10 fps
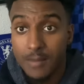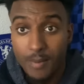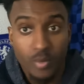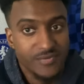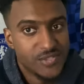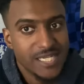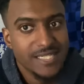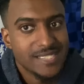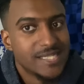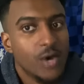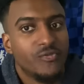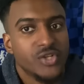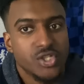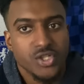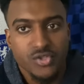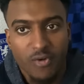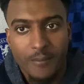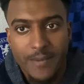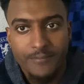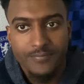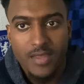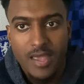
but we've seen the selfishness from him